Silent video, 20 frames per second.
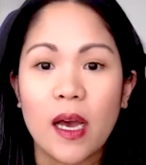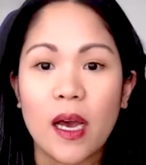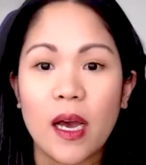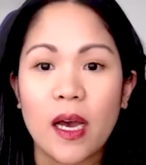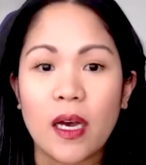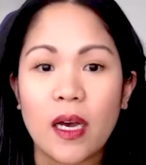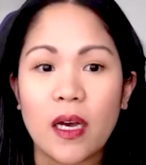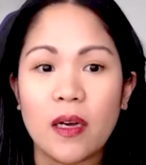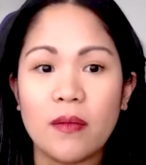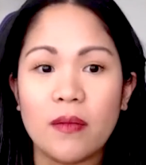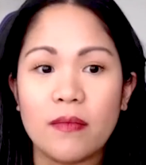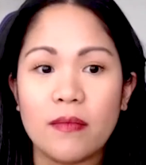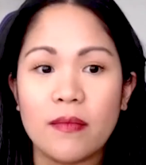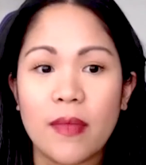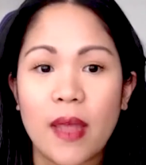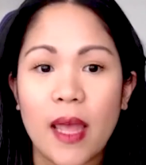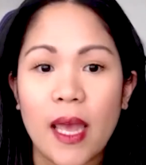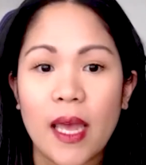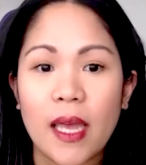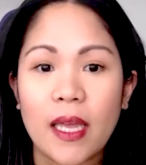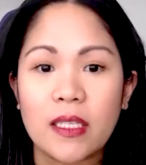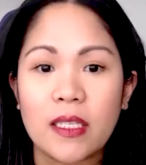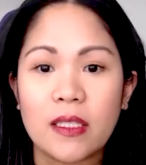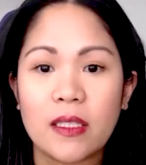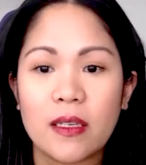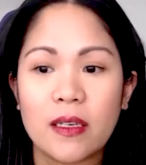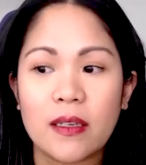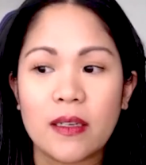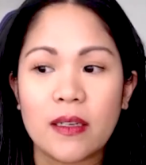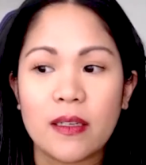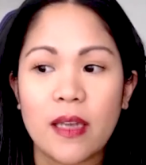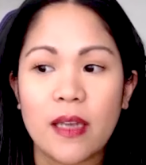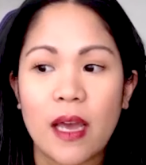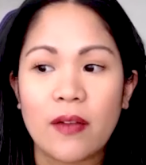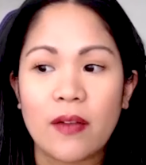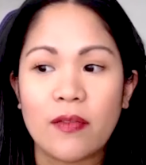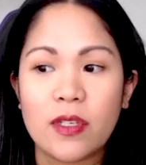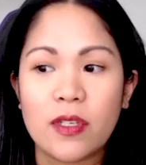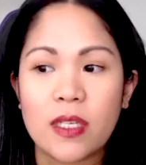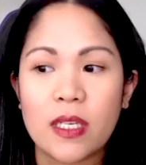And
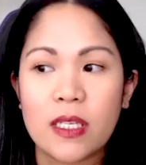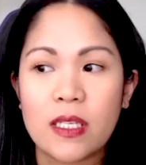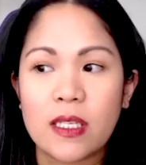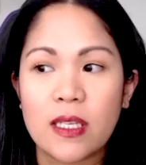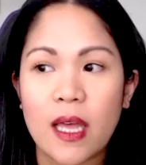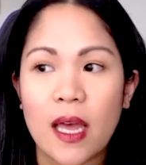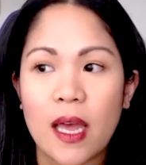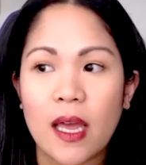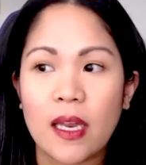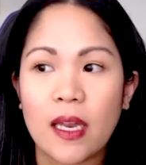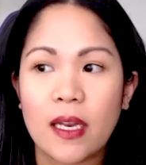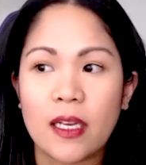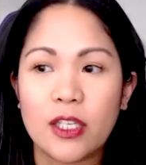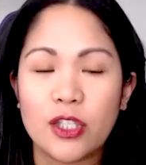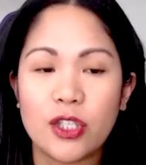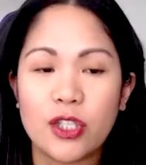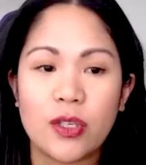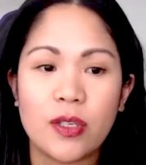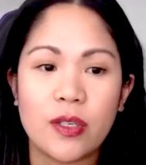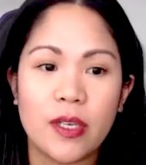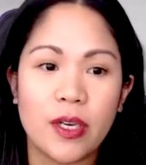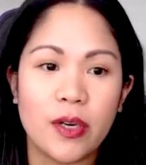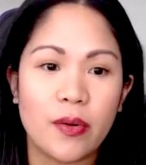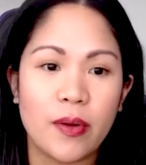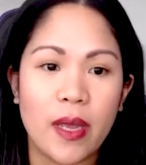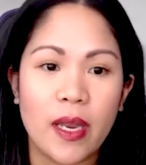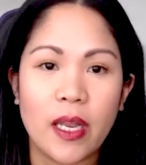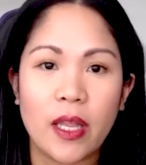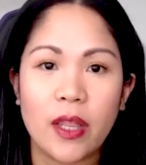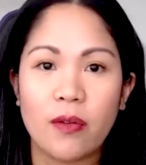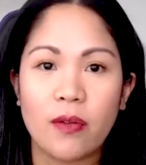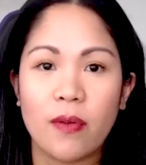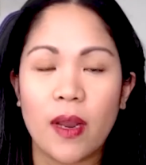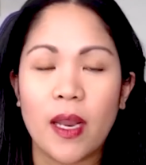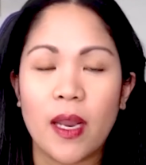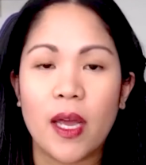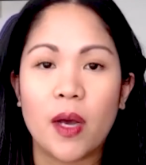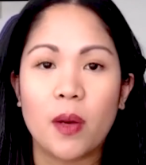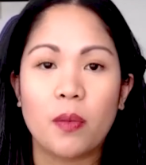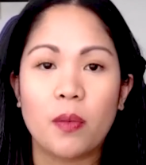ever since then, and, getting the
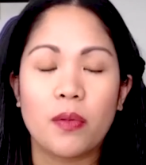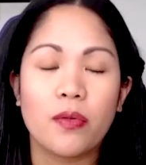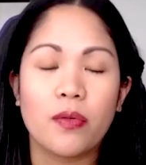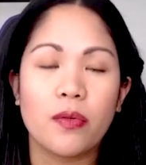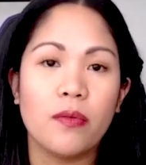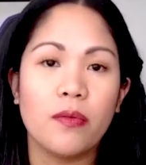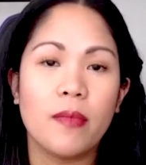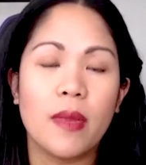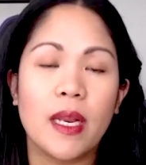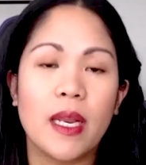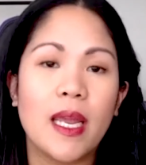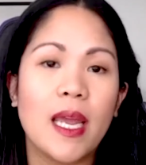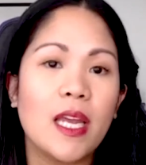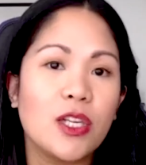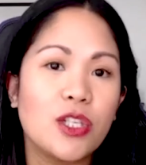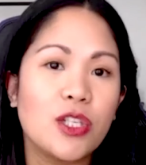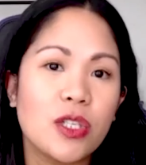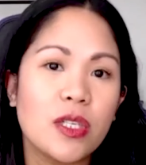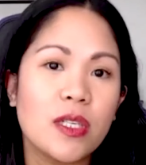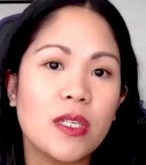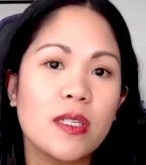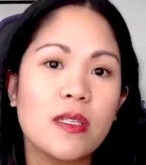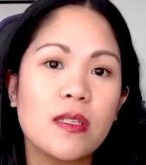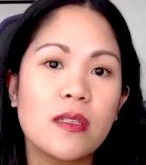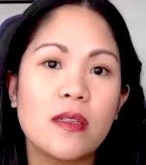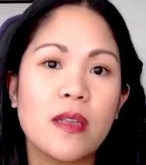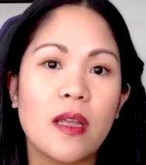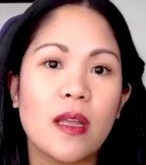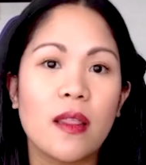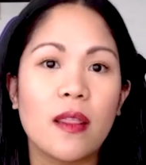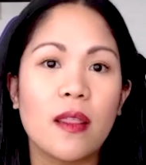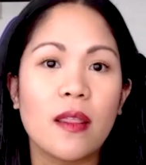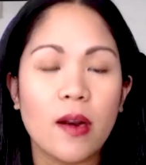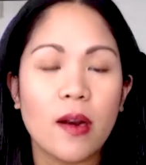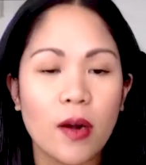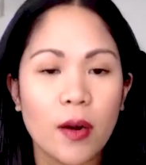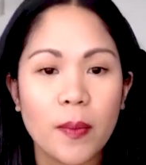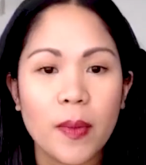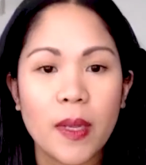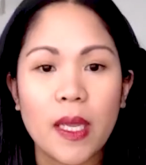right help through medications and
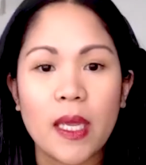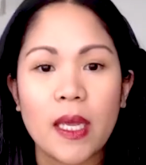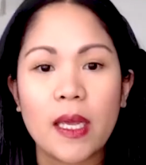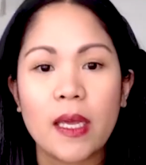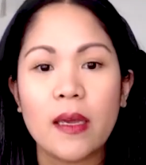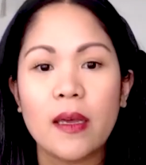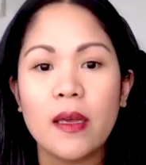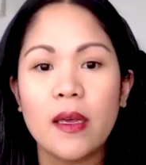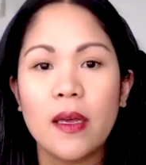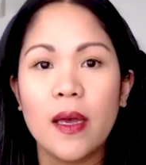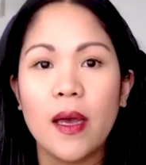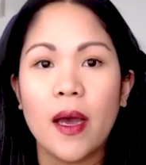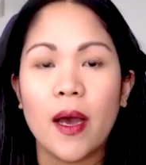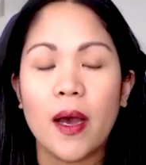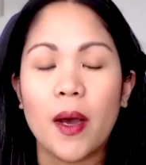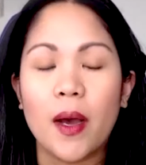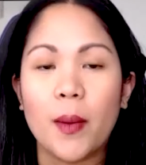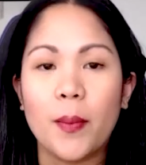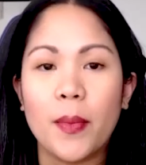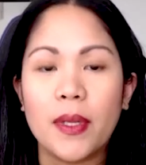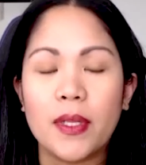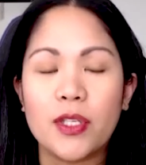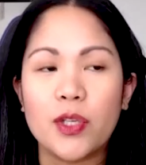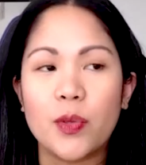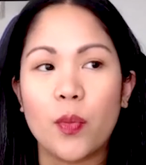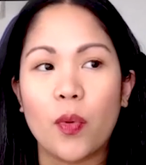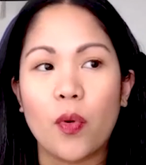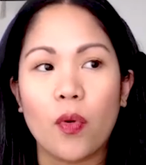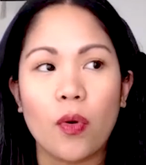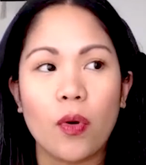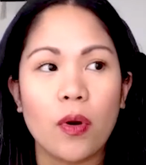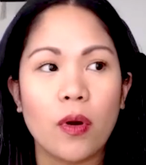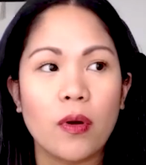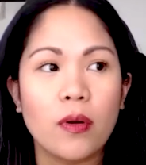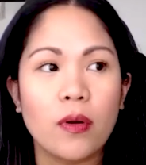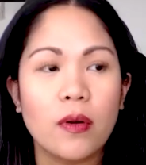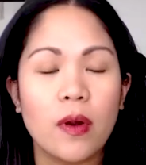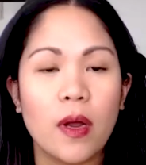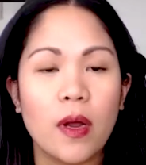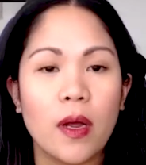therapy, and
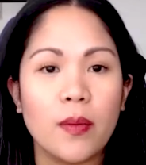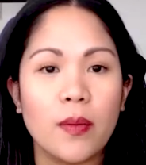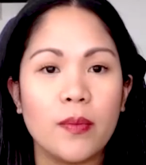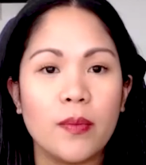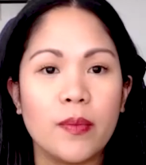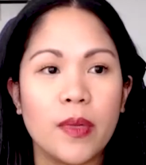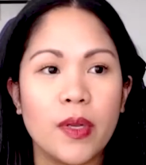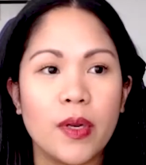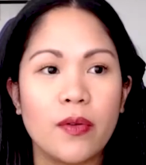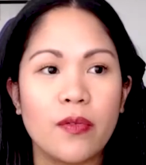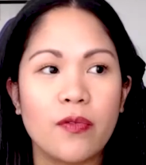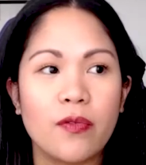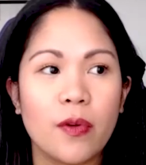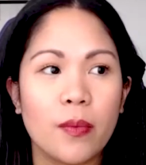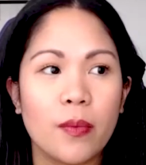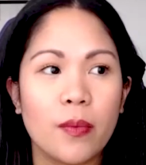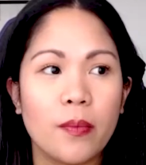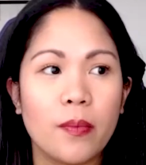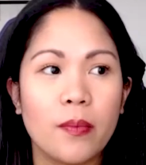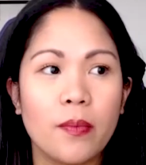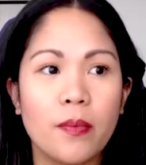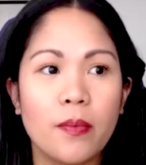support, from